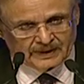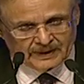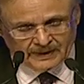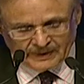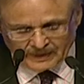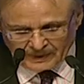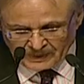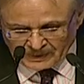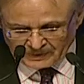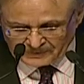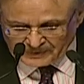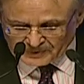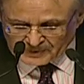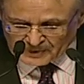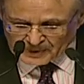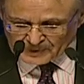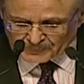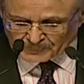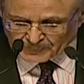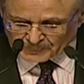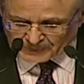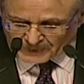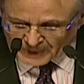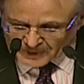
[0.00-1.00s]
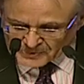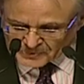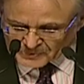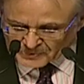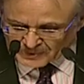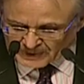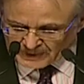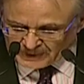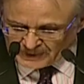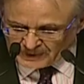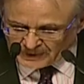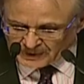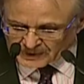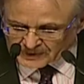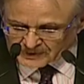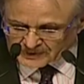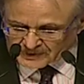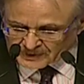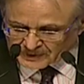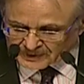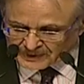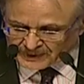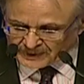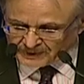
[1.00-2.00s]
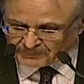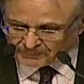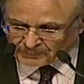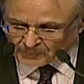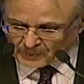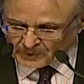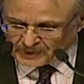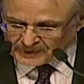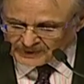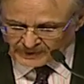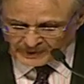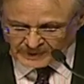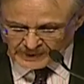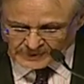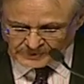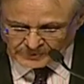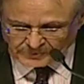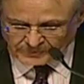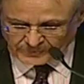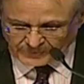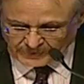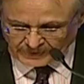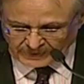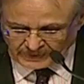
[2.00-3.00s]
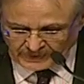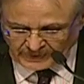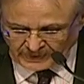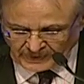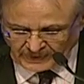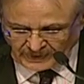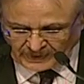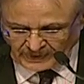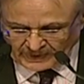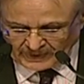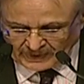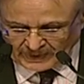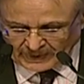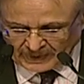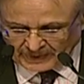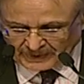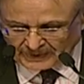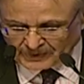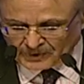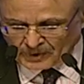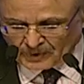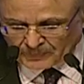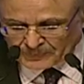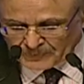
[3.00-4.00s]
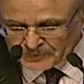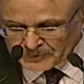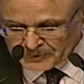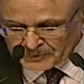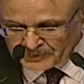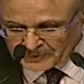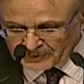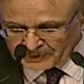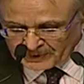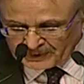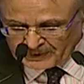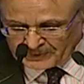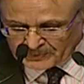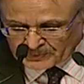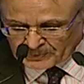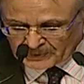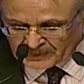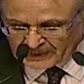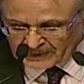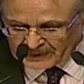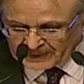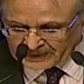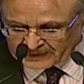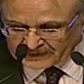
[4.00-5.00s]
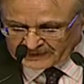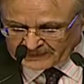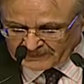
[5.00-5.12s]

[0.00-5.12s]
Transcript: This is potentially a turning point in history and an opportunity to collectively